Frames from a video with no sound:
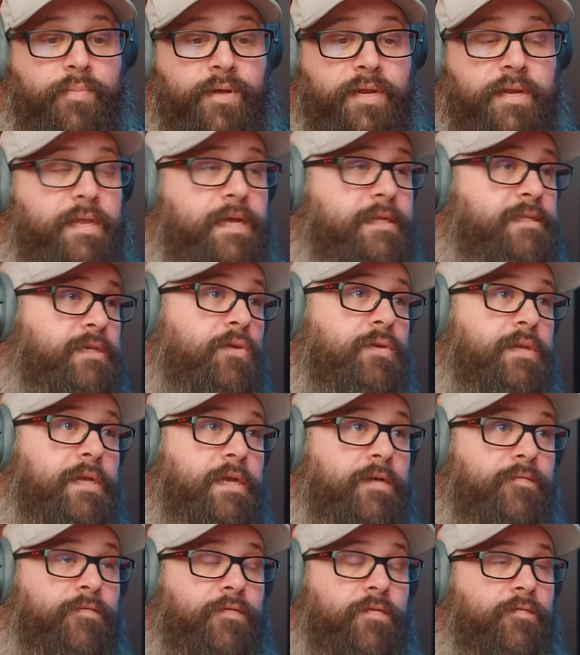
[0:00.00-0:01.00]
But that's
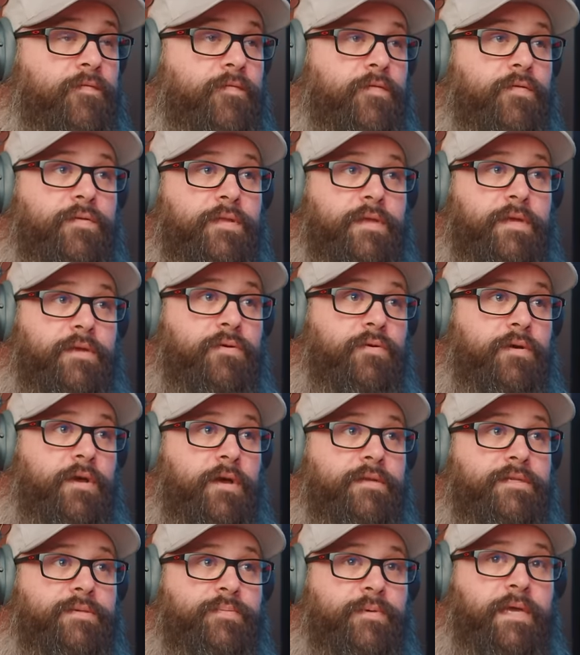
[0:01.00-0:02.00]
only if you feel that you're
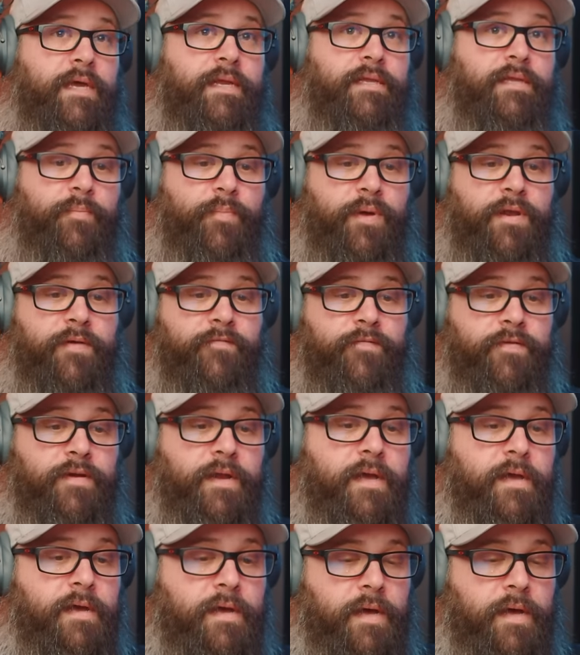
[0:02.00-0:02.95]
going to be getting the benefit.